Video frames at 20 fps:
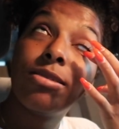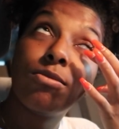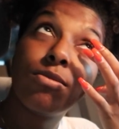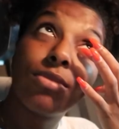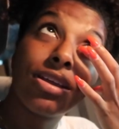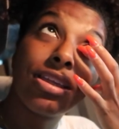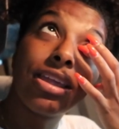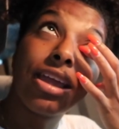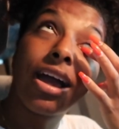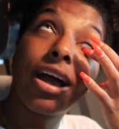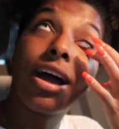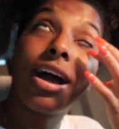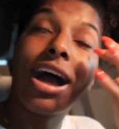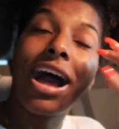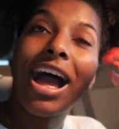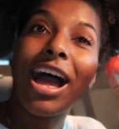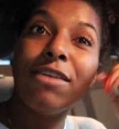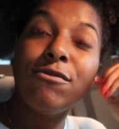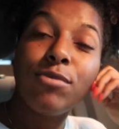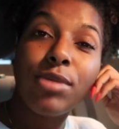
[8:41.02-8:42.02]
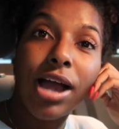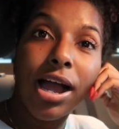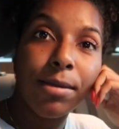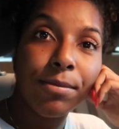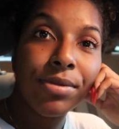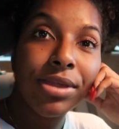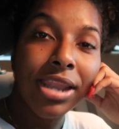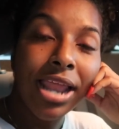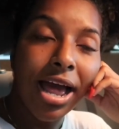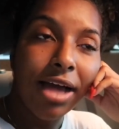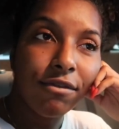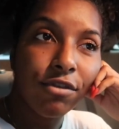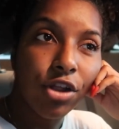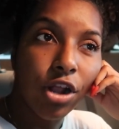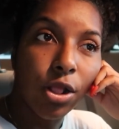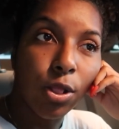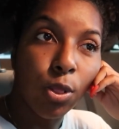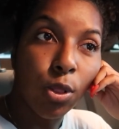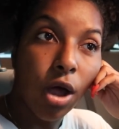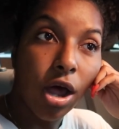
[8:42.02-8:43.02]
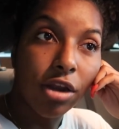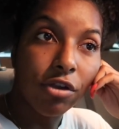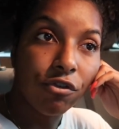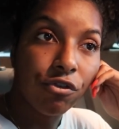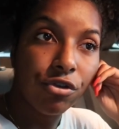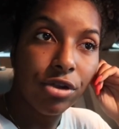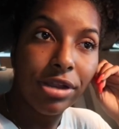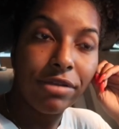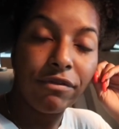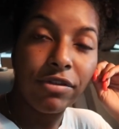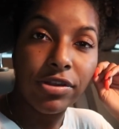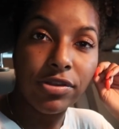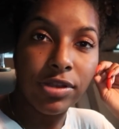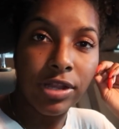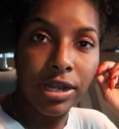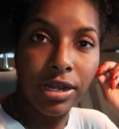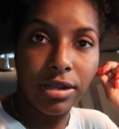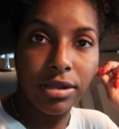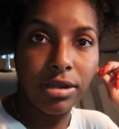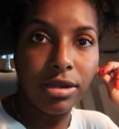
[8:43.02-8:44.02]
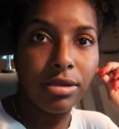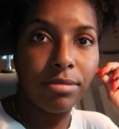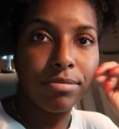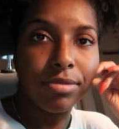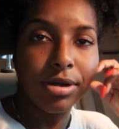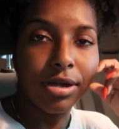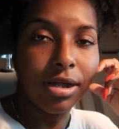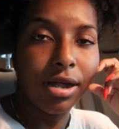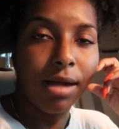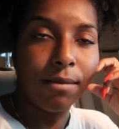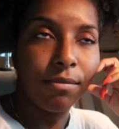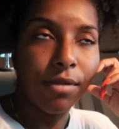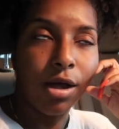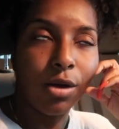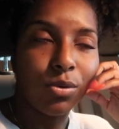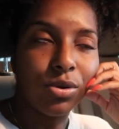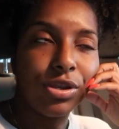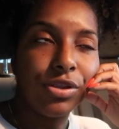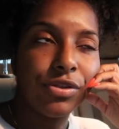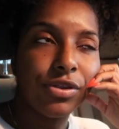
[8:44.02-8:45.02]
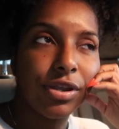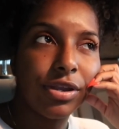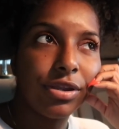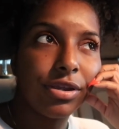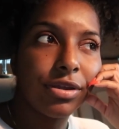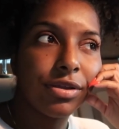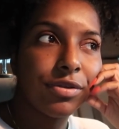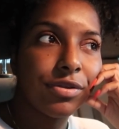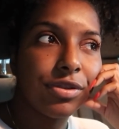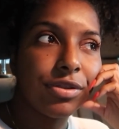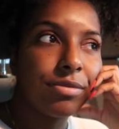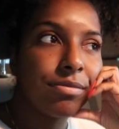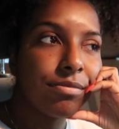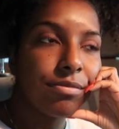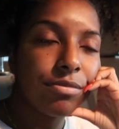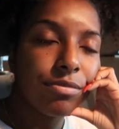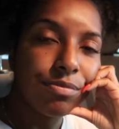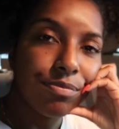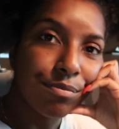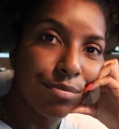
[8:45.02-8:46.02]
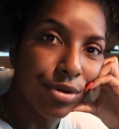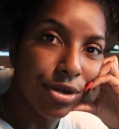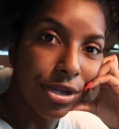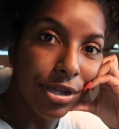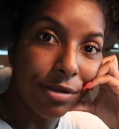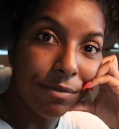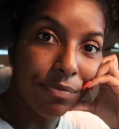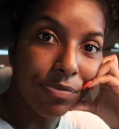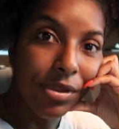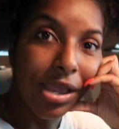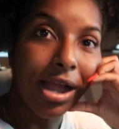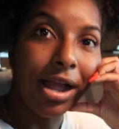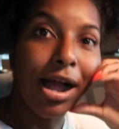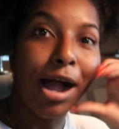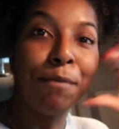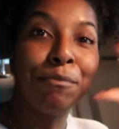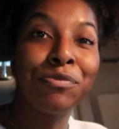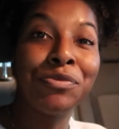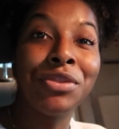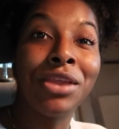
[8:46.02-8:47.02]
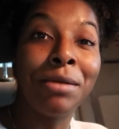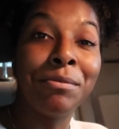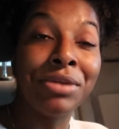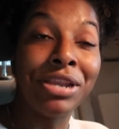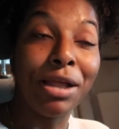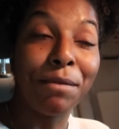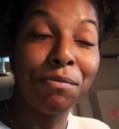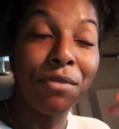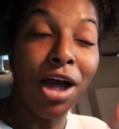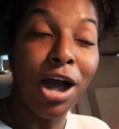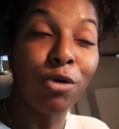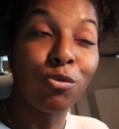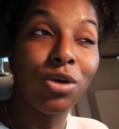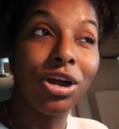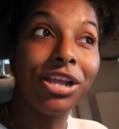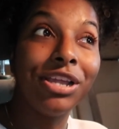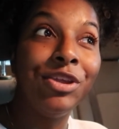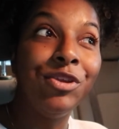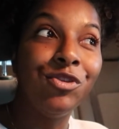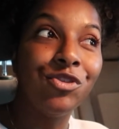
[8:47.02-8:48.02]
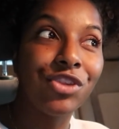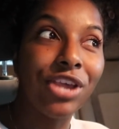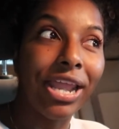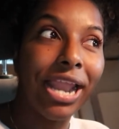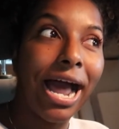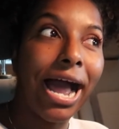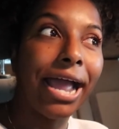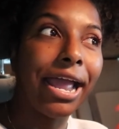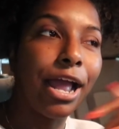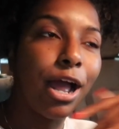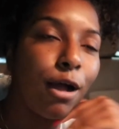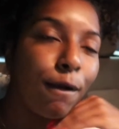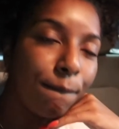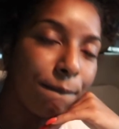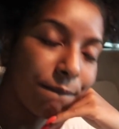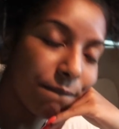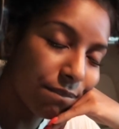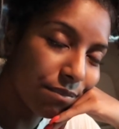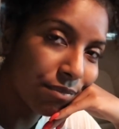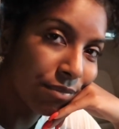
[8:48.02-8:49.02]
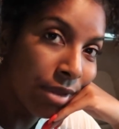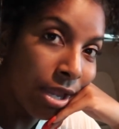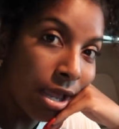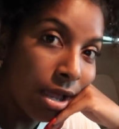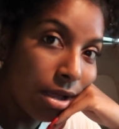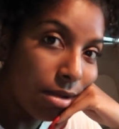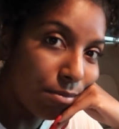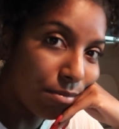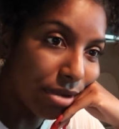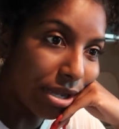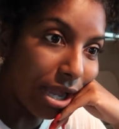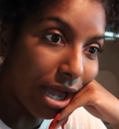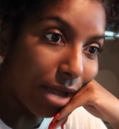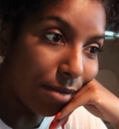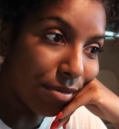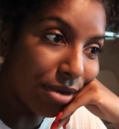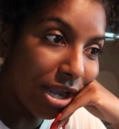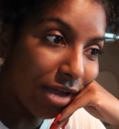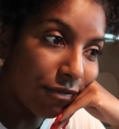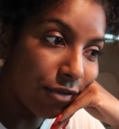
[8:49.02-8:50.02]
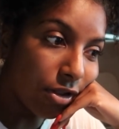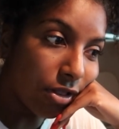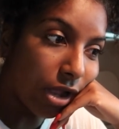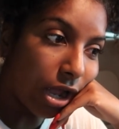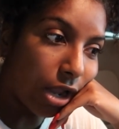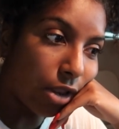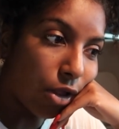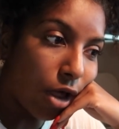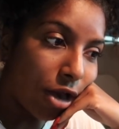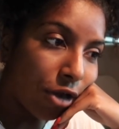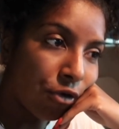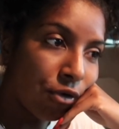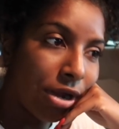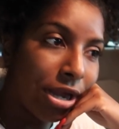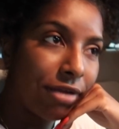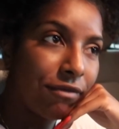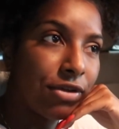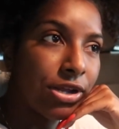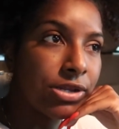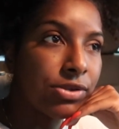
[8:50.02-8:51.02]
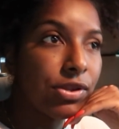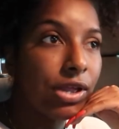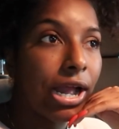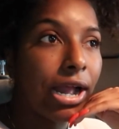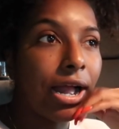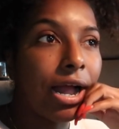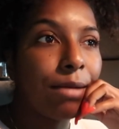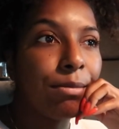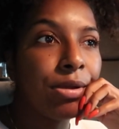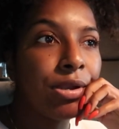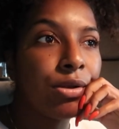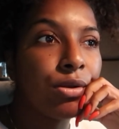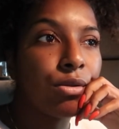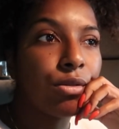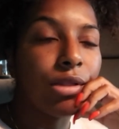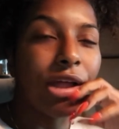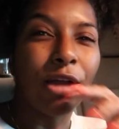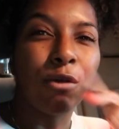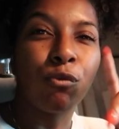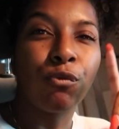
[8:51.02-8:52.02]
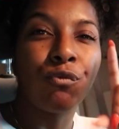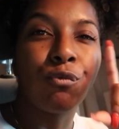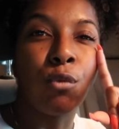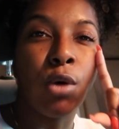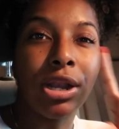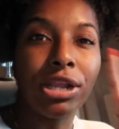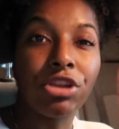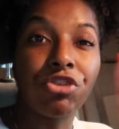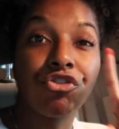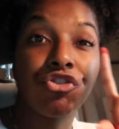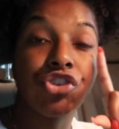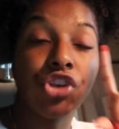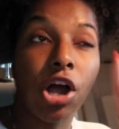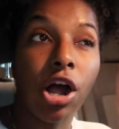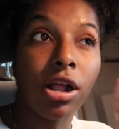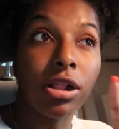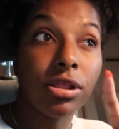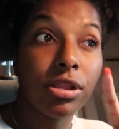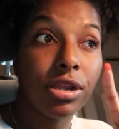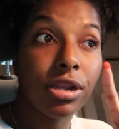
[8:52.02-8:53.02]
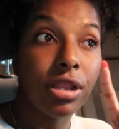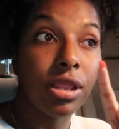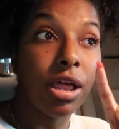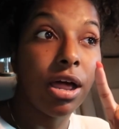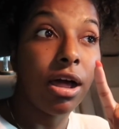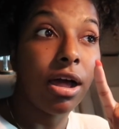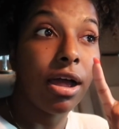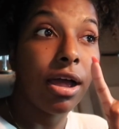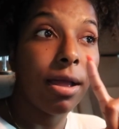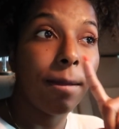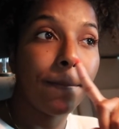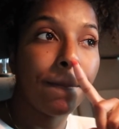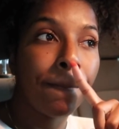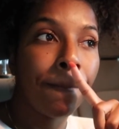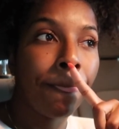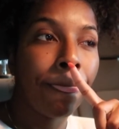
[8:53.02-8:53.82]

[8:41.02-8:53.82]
But yeah, I have I've been having a lot of cravings lately, but I'm not what he said he is. But I'm I mean I'm not what he said I am. But yeah, I've been having like a lot of cravings. Like I've been like wanting chocolate a lot,